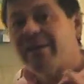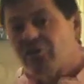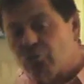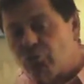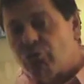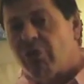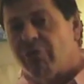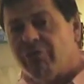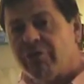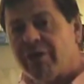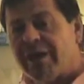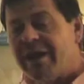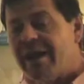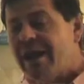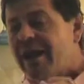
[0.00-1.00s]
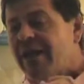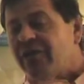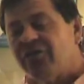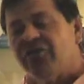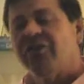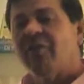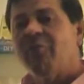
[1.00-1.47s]
That's roughly
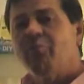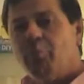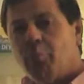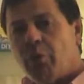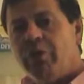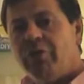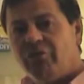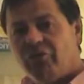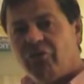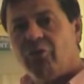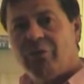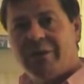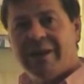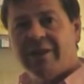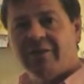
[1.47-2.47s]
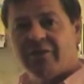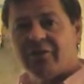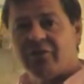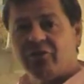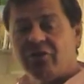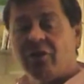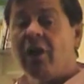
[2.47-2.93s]
7.2
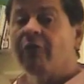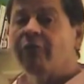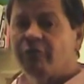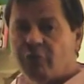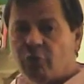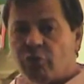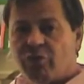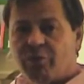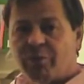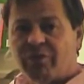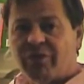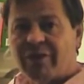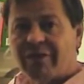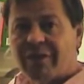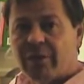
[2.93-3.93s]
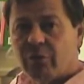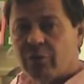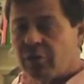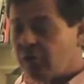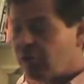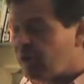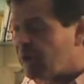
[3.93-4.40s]
litres of 40%
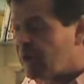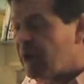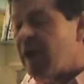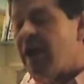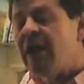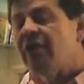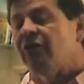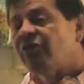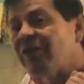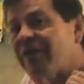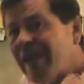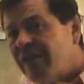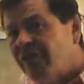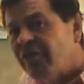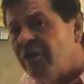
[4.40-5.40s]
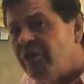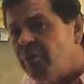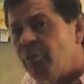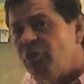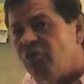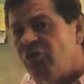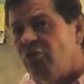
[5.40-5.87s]
alcohol. So that's
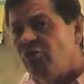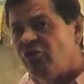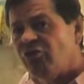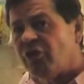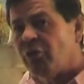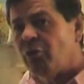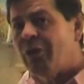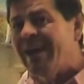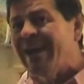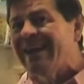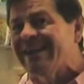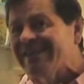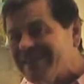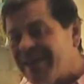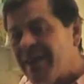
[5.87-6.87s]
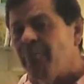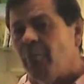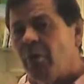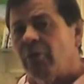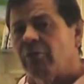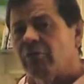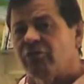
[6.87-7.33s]
going to produce you
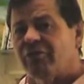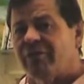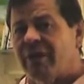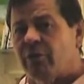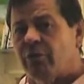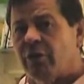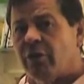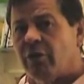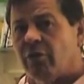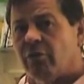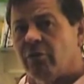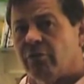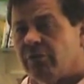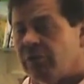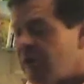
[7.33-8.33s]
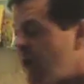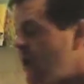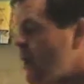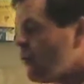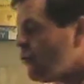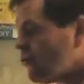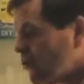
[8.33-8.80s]
10 bottles of alcohol.
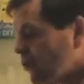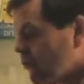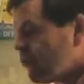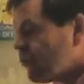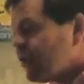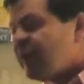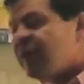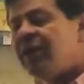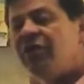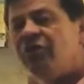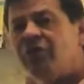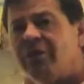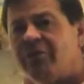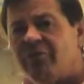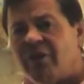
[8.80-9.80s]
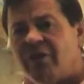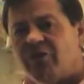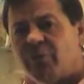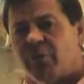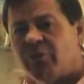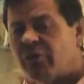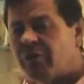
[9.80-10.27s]
So for an initial
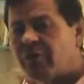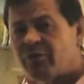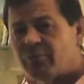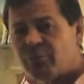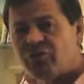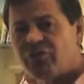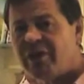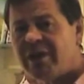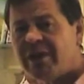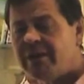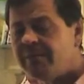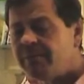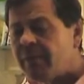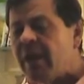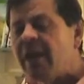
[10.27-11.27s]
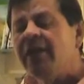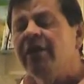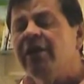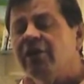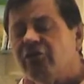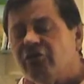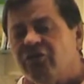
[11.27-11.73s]
investment on the machine,
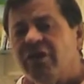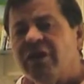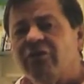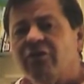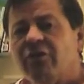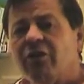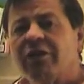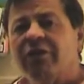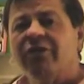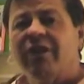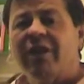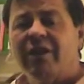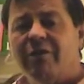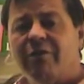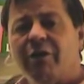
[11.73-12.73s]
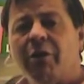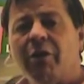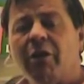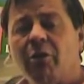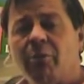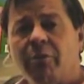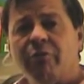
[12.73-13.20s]
you can see it's not going to take you
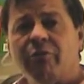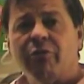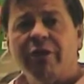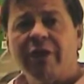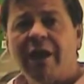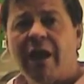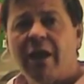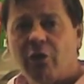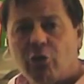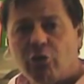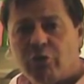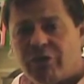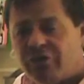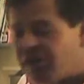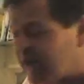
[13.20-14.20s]
very long before you get a good